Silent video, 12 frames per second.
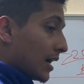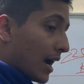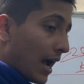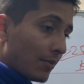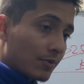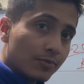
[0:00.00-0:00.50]

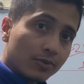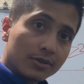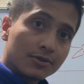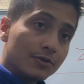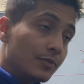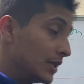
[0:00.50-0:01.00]

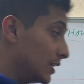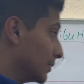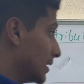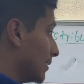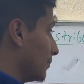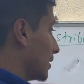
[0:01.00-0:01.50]
hyperbilirubinemia,
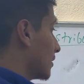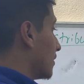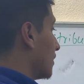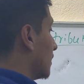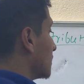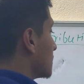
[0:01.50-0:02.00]
that may
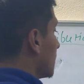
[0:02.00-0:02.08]
cause